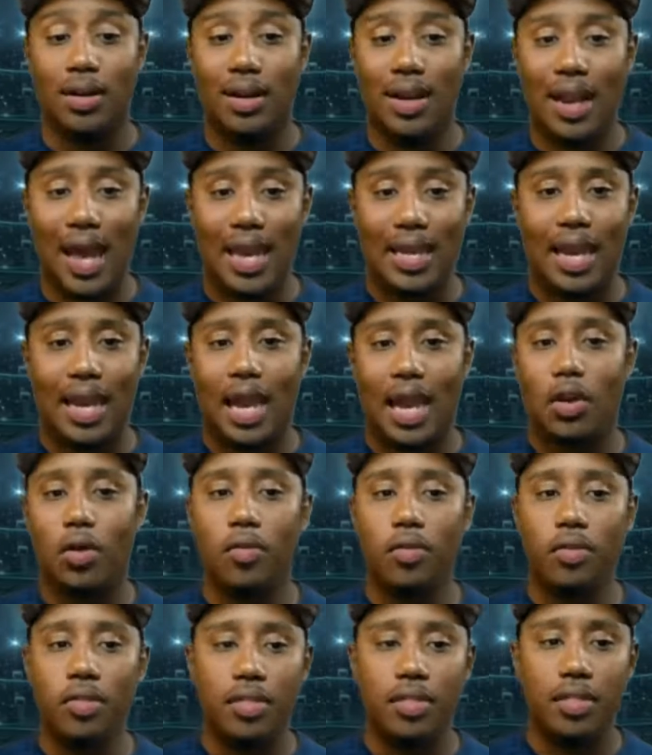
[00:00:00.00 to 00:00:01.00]
like. I
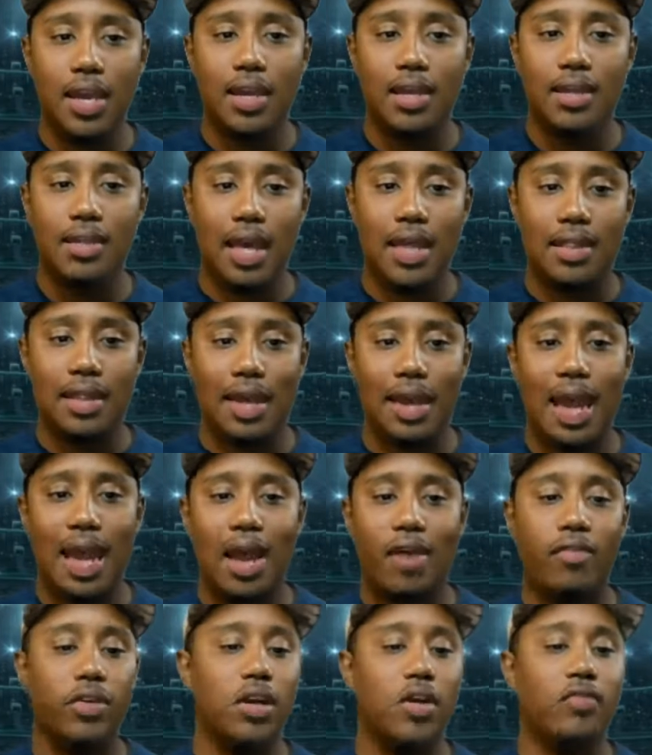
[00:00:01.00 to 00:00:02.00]
don't think that they
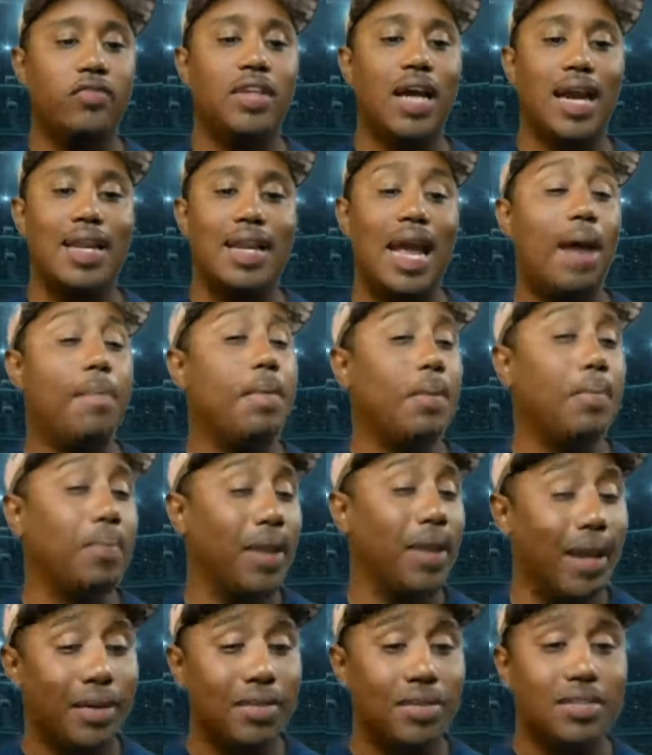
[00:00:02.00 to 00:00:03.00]
have enough dynamic
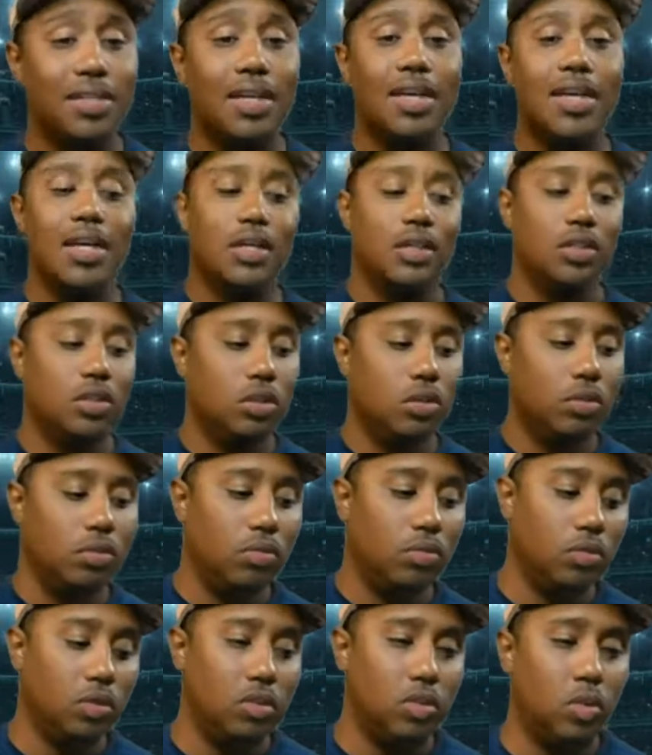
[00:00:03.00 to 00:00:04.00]
players
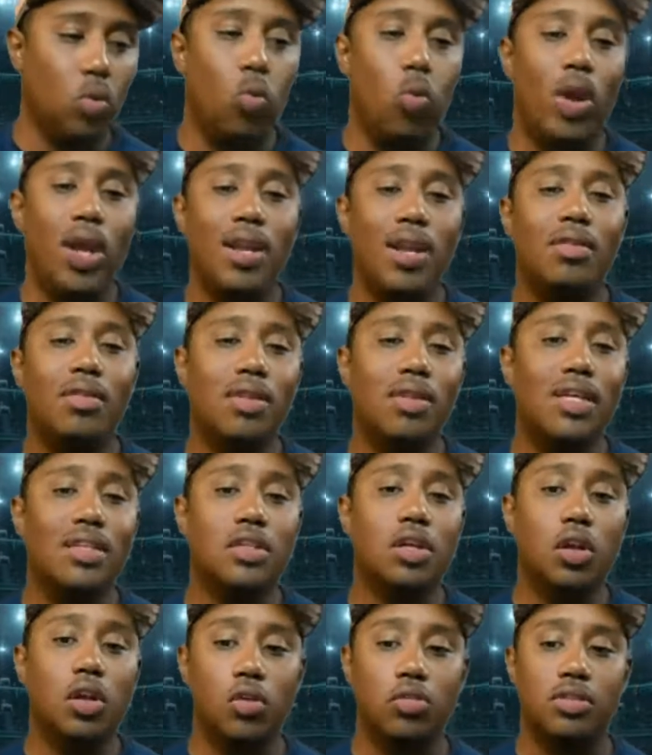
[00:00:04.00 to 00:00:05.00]
to win
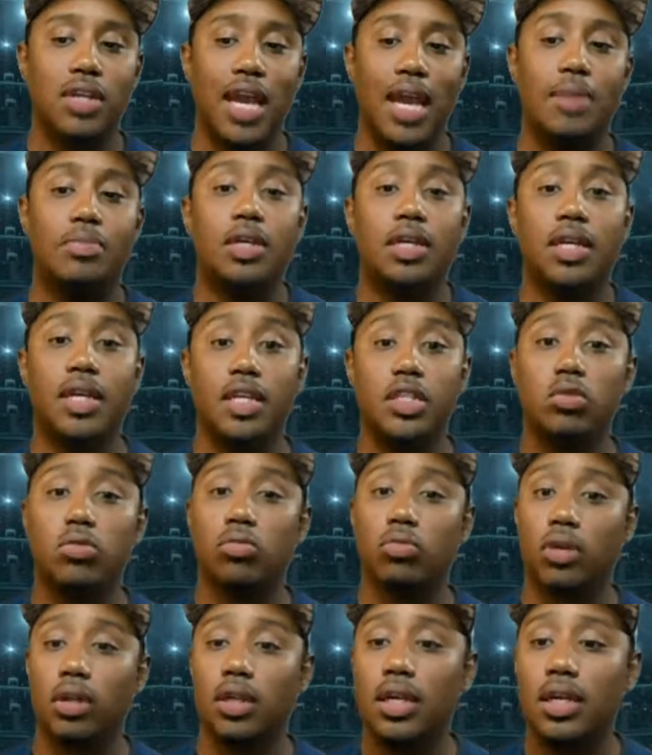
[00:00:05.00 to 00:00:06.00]
these close games against
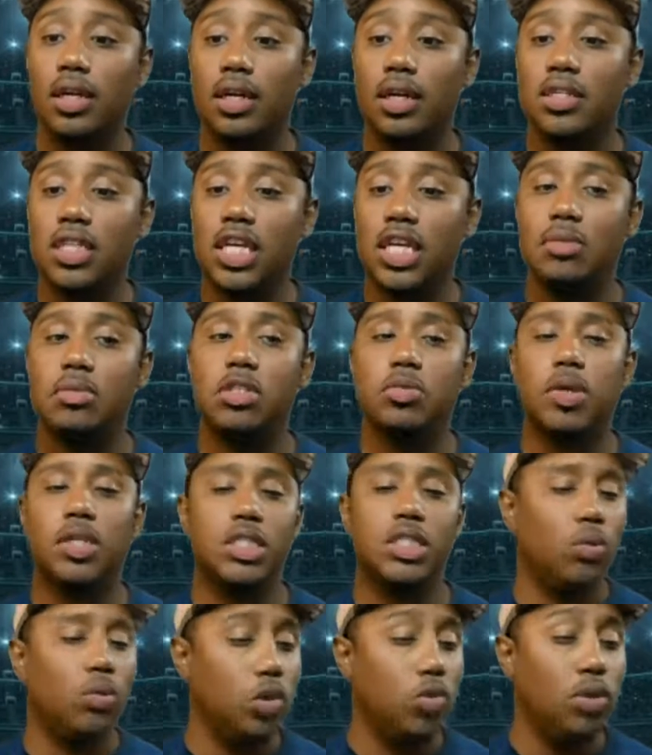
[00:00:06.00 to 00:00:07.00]
really good teams,
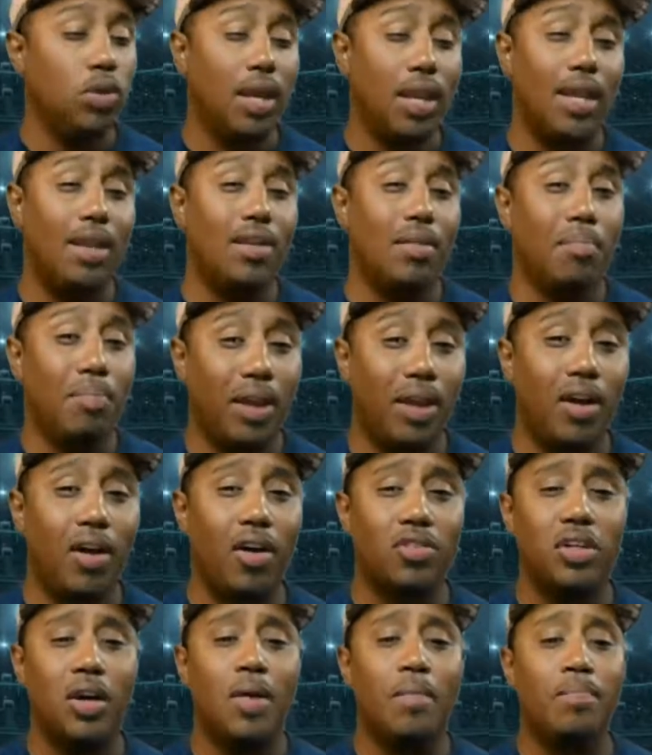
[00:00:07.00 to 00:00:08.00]
especially when you get in the
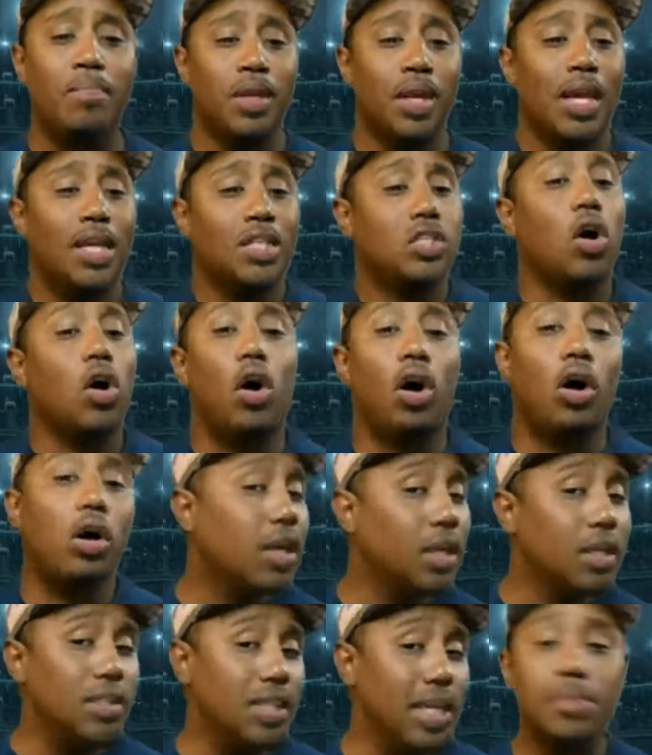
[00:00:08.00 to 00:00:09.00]
playoffs. It's all
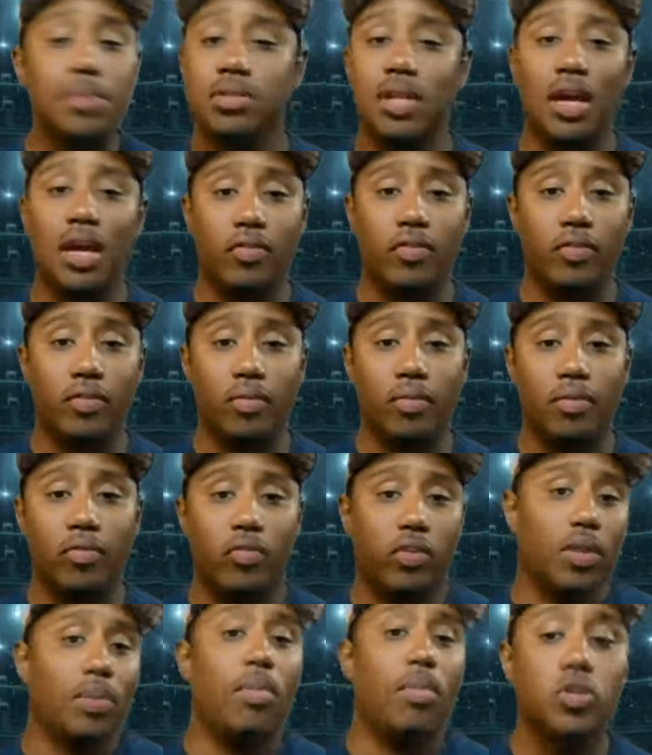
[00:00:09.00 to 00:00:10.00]
good teams left
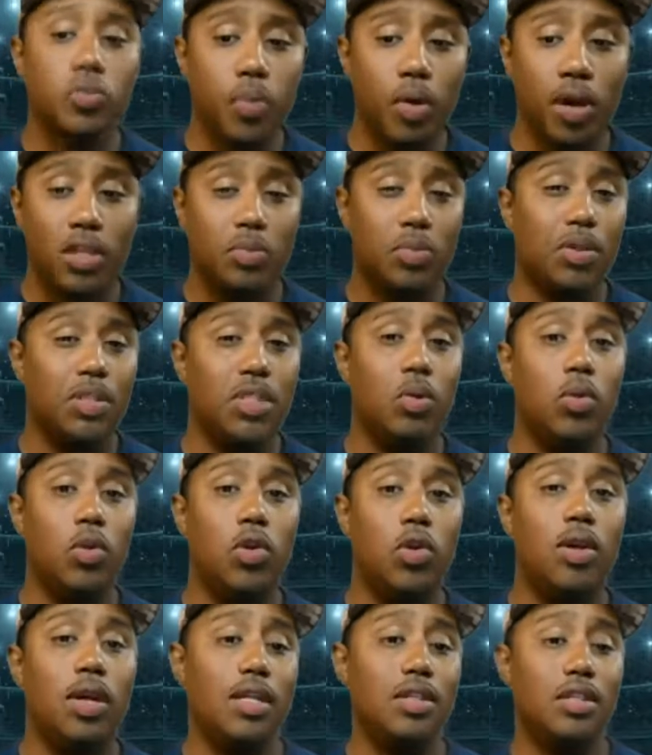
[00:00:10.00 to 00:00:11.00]
for the most part, especially
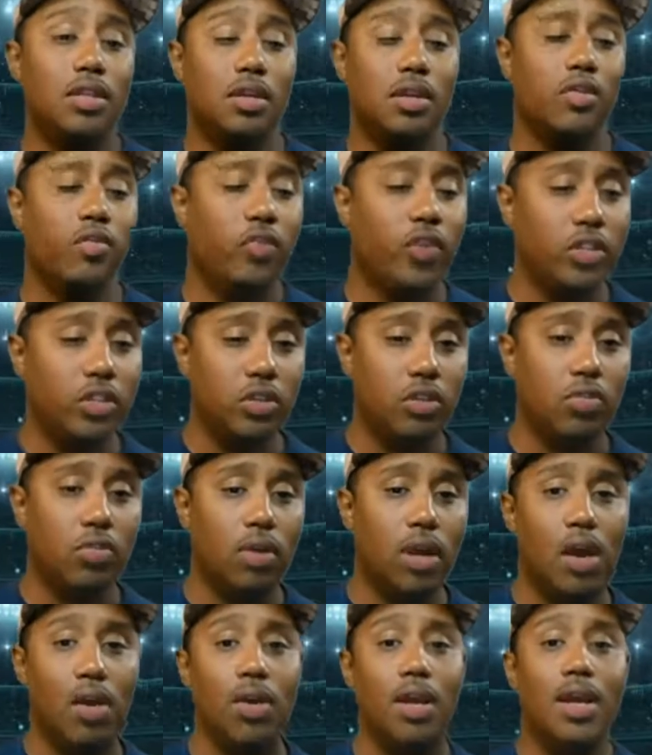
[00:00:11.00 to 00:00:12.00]
when you get into the divisional
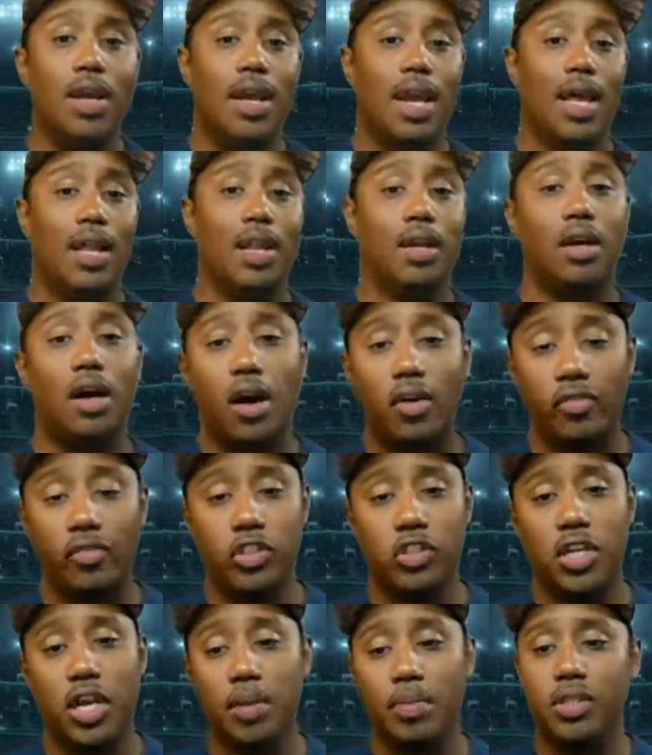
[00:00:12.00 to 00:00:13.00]
round and the
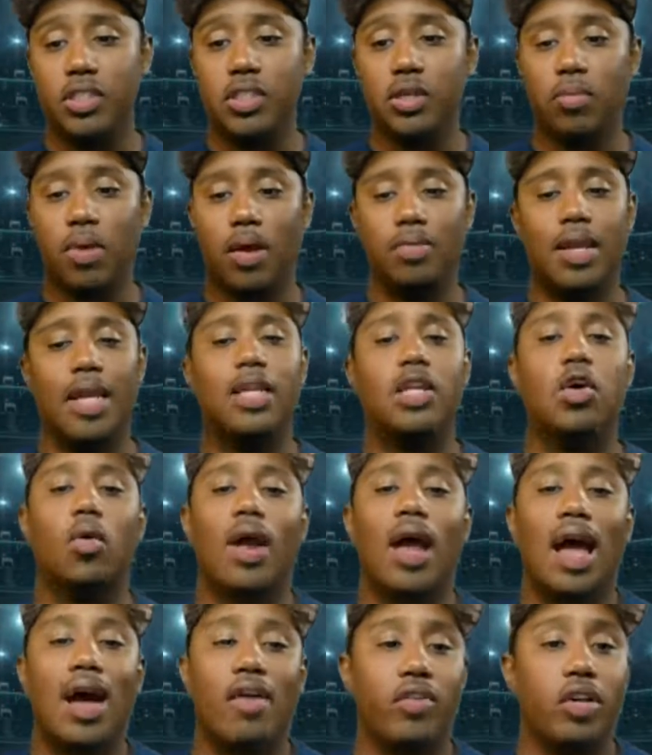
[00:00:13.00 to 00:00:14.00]
conference championship round. They
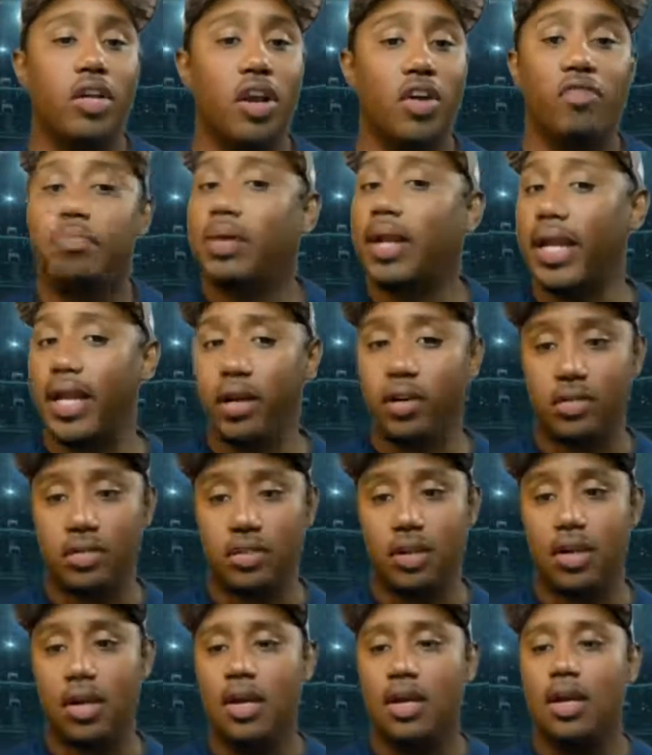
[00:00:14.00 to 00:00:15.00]
don't have enough players